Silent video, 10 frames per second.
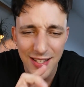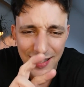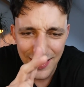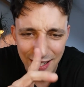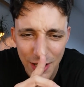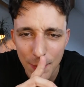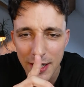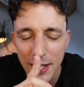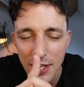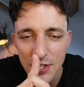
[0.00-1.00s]
little
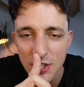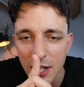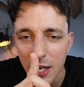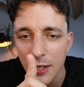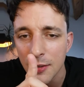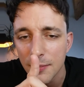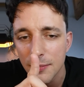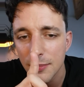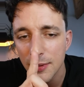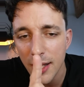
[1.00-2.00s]
bit easier
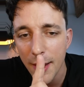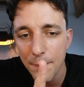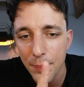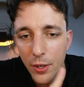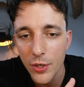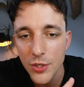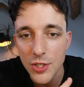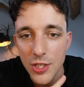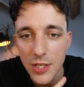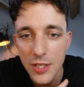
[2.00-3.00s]
than
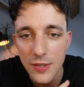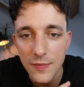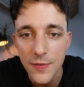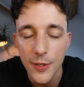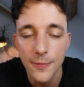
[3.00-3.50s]
perceive,